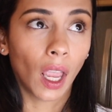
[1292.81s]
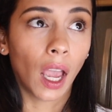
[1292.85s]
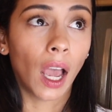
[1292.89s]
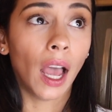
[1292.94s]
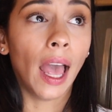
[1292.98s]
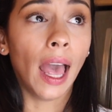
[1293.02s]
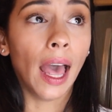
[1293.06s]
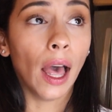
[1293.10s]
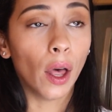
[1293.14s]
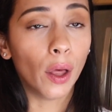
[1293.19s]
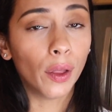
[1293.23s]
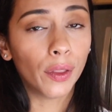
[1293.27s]

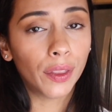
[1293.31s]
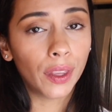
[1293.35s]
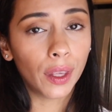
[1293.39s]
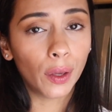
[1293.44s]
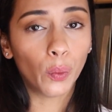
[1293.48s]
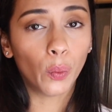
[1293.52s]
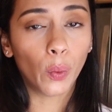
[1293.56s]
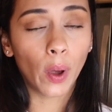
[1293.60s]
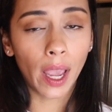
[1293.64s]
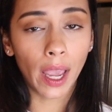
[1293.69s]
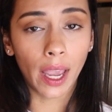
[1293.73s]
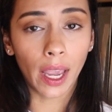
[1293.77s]
healthy
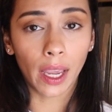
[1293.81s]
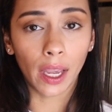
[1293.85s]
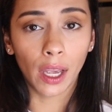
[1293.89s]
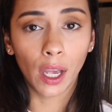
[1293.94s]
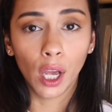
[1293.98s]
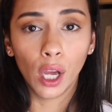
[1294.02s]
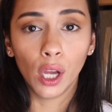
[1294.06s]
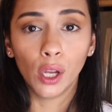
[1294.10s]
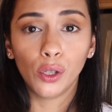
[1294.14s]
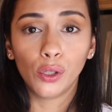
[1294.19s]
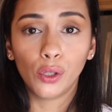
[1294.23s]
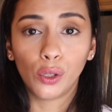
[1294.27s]
way
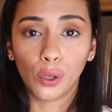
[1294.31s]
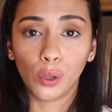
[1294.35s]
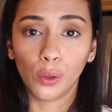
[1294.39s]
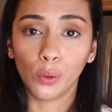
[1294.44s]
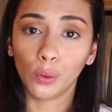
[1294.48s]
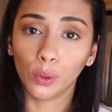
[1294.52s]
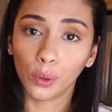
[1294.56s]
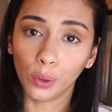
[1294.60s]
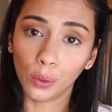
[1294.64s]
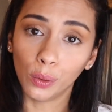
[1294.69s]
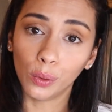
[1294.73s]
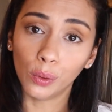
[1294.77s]

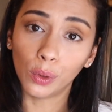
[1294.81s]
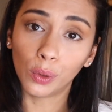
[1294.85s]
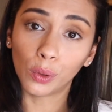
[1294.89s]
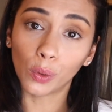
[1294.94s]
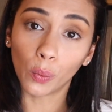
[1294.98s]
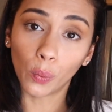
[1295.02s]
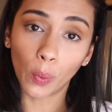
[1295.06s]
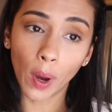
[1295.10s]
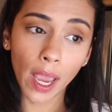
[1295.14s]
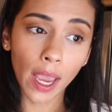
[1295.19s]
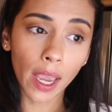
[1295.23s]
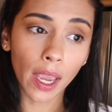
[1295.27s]
to lose
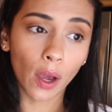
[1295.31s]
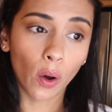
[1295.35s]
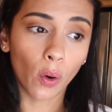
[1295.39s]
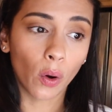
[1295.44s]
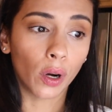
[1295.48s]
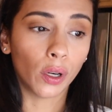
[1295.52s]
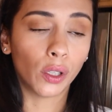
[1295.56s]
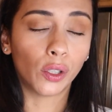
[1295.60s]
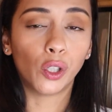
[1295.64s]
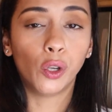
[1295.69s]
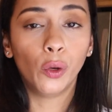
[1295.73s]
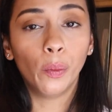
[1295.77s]
weight
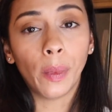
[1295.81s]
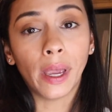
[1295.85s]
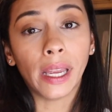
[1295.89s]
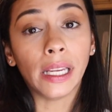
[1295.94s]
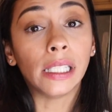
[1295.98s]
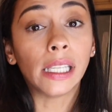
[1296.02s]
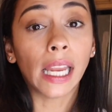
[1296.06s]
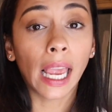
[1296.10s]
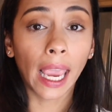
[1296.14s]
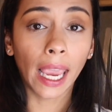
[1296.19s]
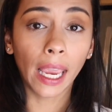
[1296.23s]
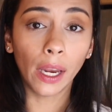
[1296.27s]
or to
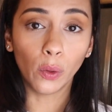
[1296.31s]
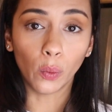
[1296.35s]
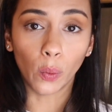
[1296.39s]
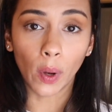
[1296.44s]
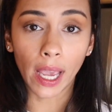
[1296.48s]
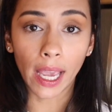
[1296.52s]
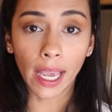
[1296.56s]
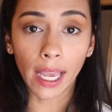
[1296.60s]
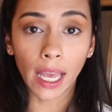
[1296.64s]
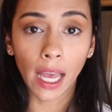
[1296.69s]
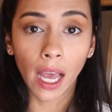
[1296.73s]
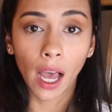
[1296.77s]
maintain
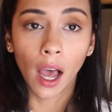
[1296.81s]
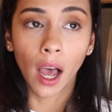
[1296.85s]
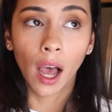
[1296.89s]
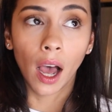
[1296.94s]
weight.